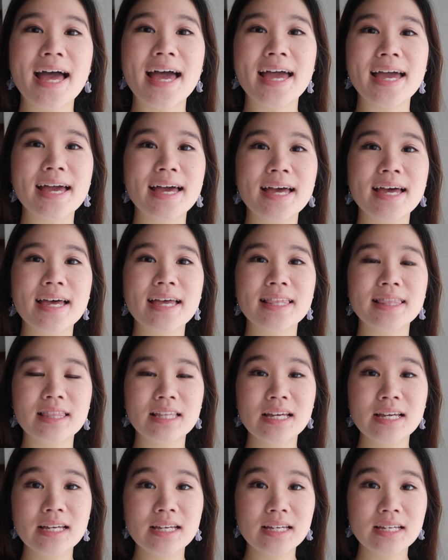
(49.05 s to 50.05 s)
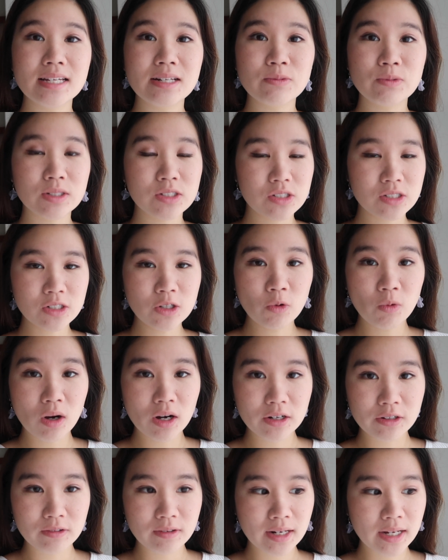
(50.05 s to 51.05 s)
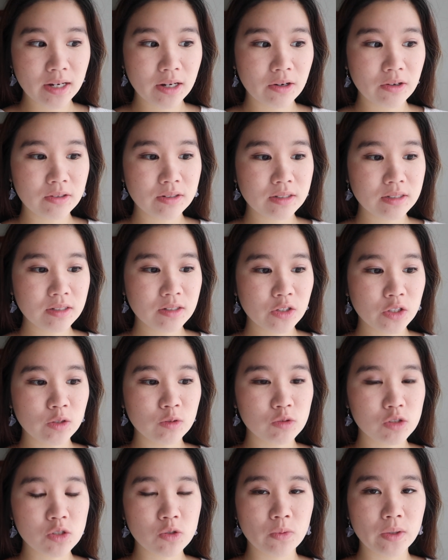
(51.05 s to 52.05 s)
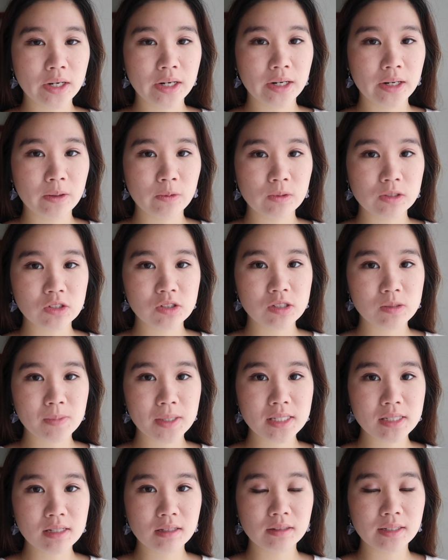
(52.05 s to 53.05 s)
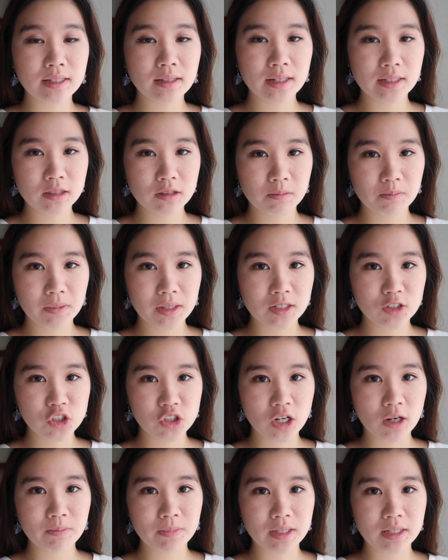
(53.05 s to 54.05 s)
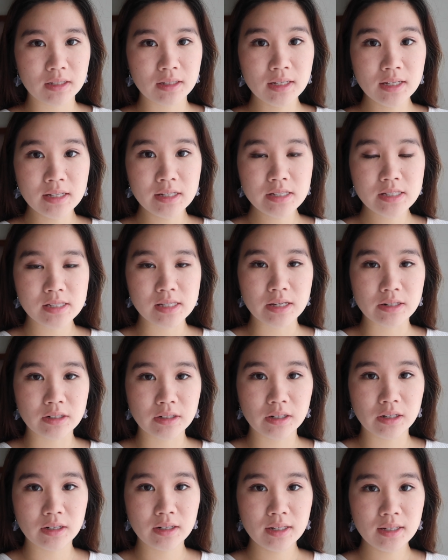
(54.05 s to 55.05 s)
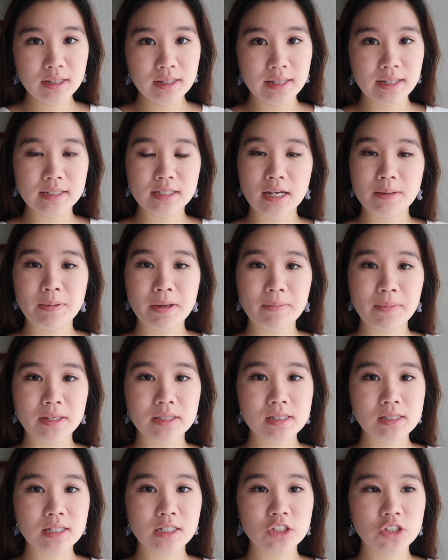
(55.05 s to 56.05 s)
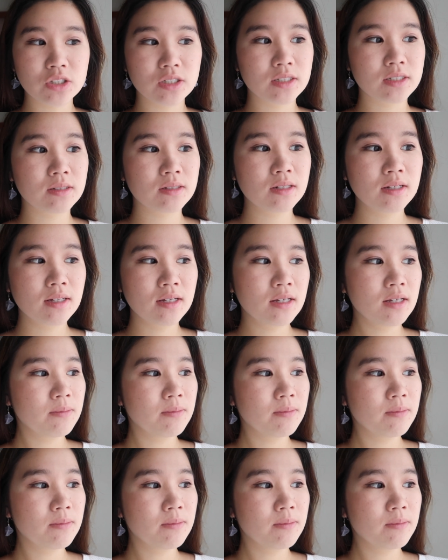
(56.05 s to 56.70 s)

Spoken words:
And then we're just gonna walk around Q Square, which is basically like the big shopping center in Taipei Main Station,